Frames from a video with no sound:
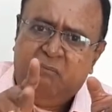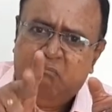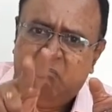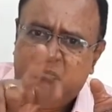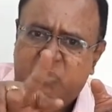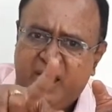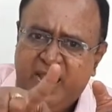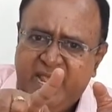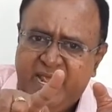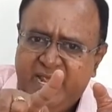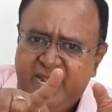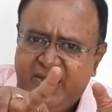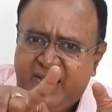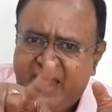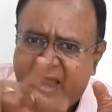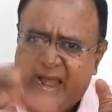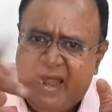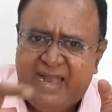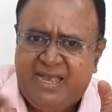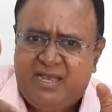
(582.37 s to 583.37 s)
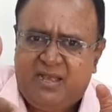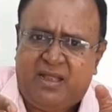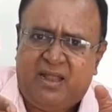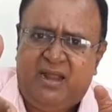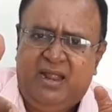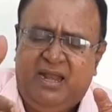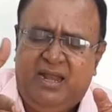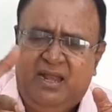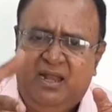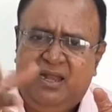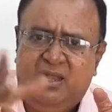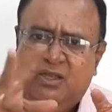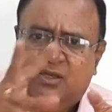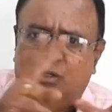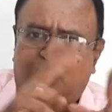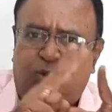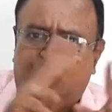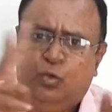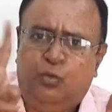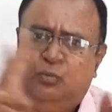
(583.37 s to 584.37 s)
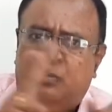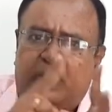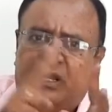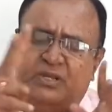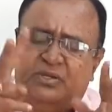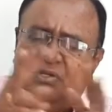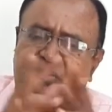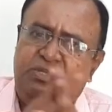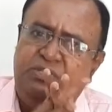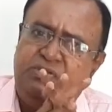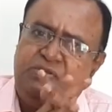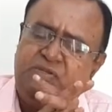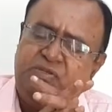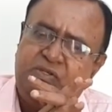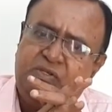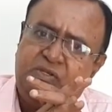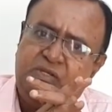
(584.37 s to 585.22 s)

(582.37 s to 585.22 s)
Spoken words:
Bilateral, two parties.